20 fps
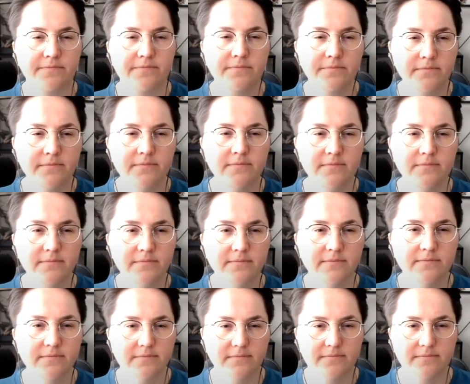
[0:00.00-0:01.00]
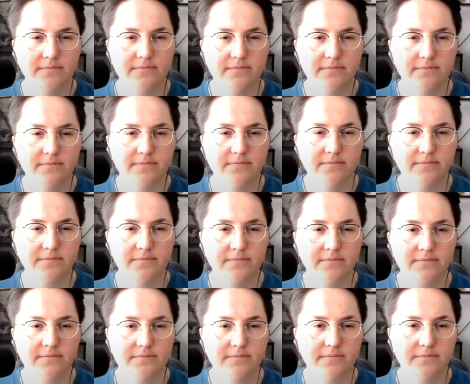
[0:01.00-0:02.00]

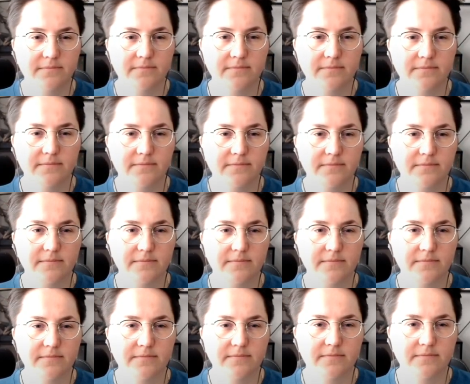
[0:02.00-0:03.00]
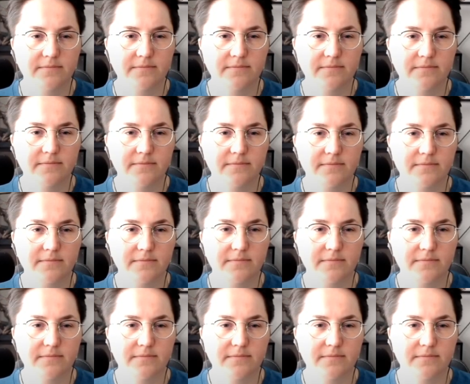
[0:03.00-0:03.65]
This person isn't speaking.